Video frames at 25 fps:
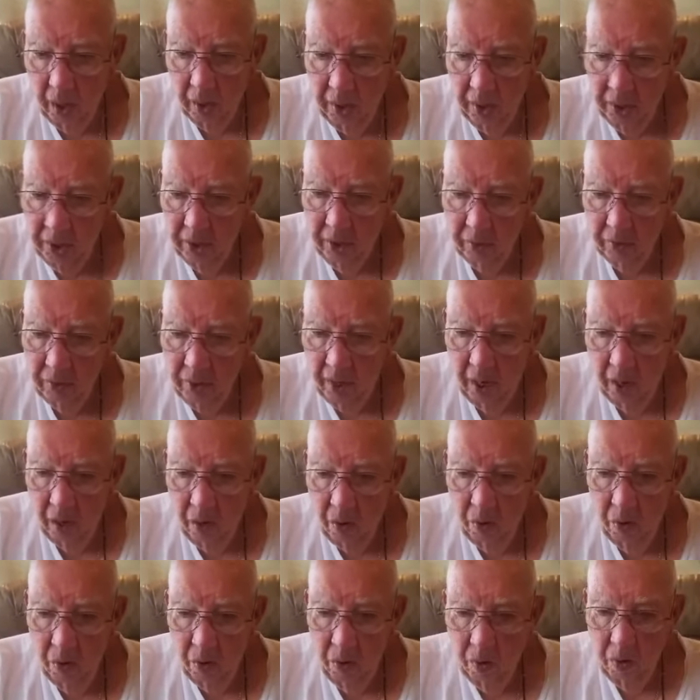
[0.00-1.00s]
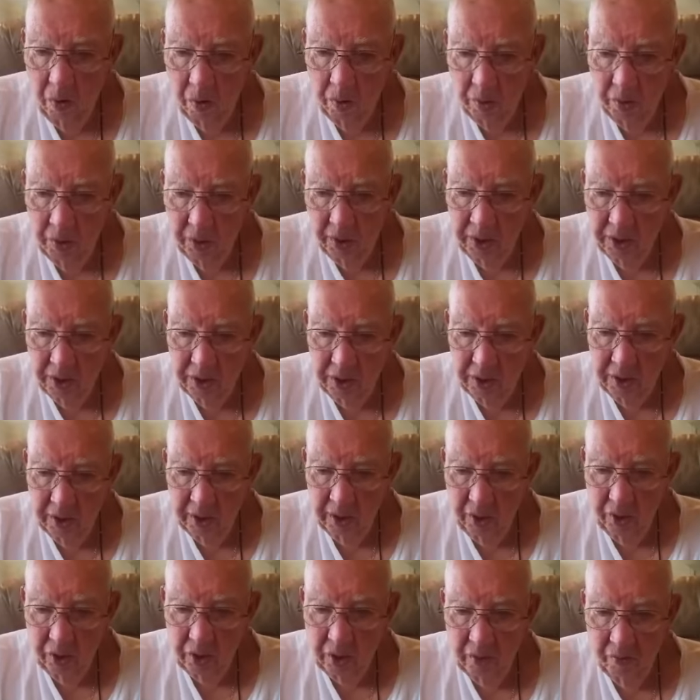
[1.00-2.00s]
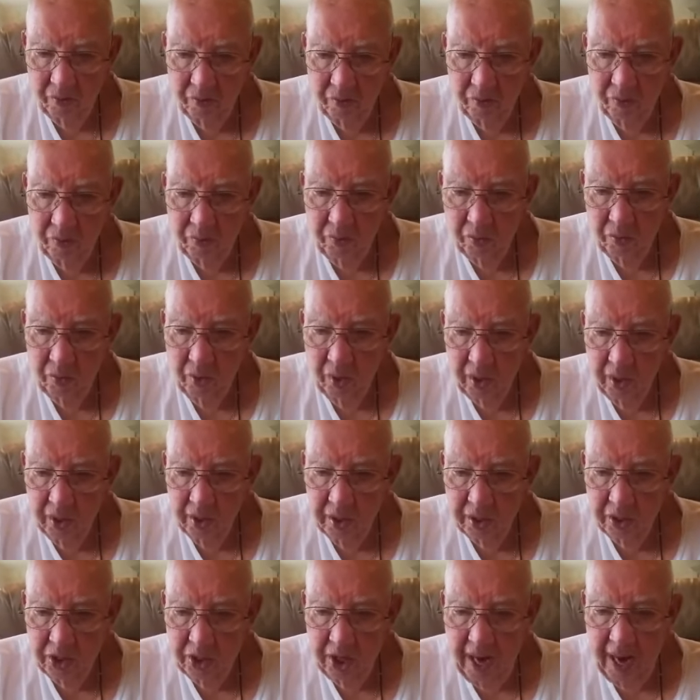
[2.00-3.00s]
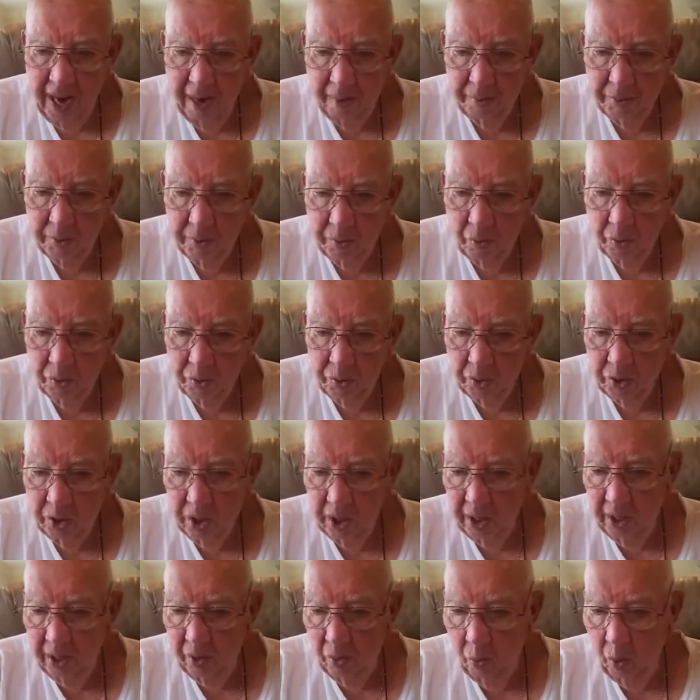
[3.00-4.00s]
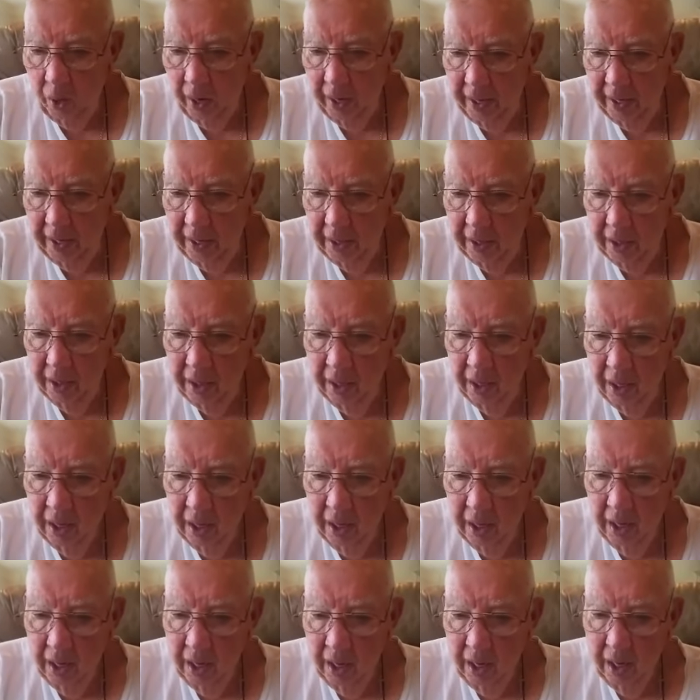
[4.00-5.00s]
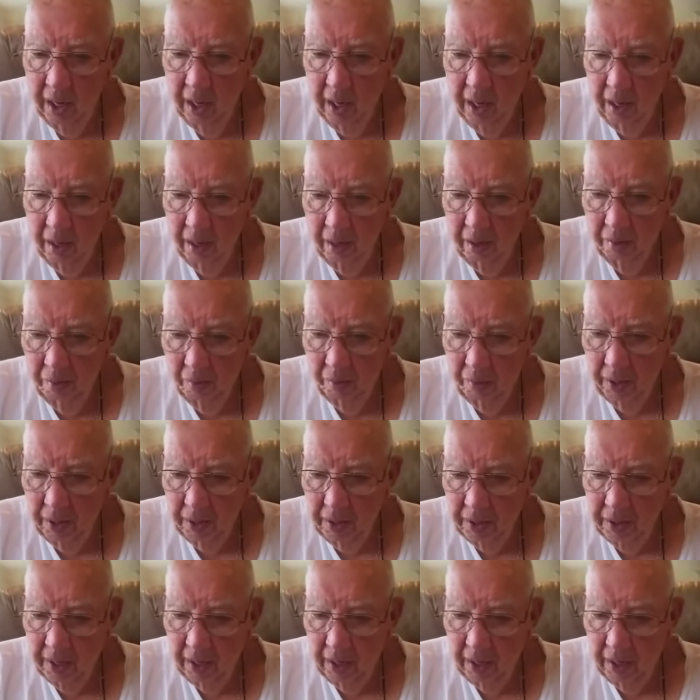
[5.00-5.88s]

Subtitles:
You don't know. You can, Japs would generally wait, but